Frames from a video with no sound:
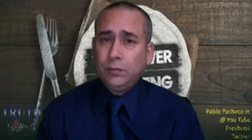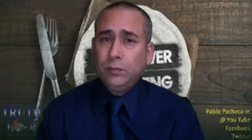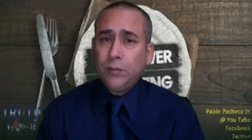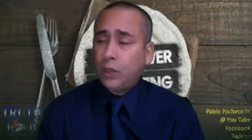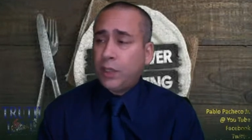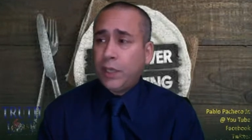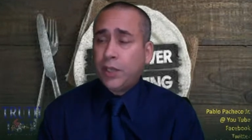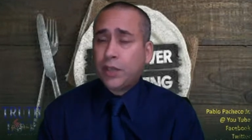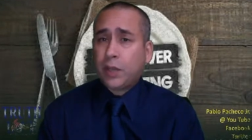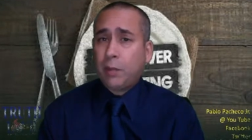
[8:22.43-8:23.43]
Or did he
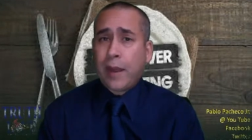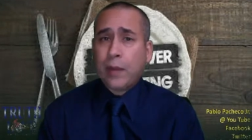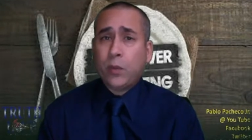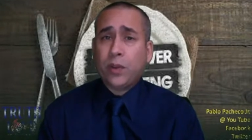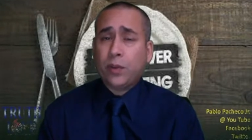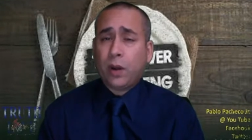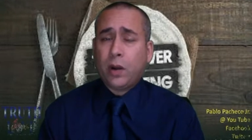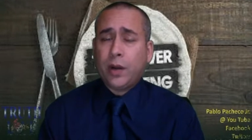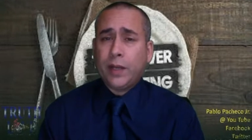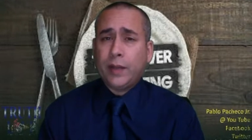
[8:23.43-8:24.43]
just command with
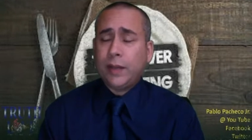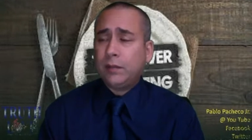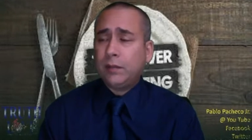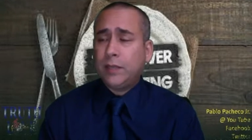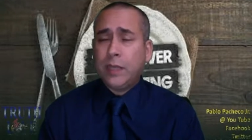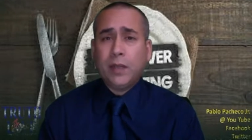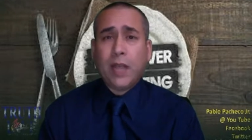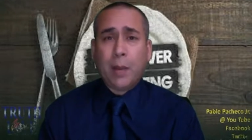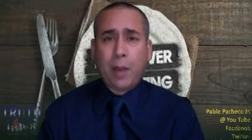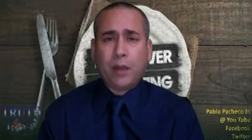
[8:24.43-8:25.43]
authority and that demon
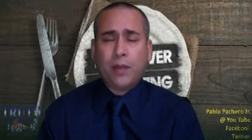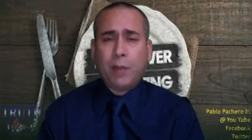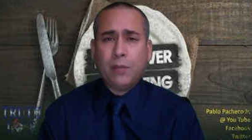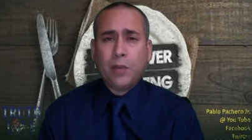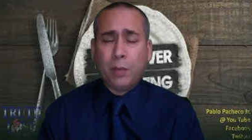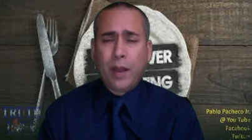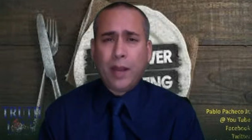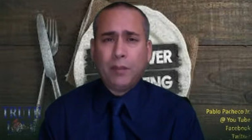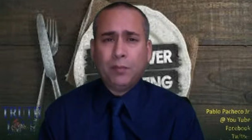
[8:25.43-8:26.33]
came out of that young man?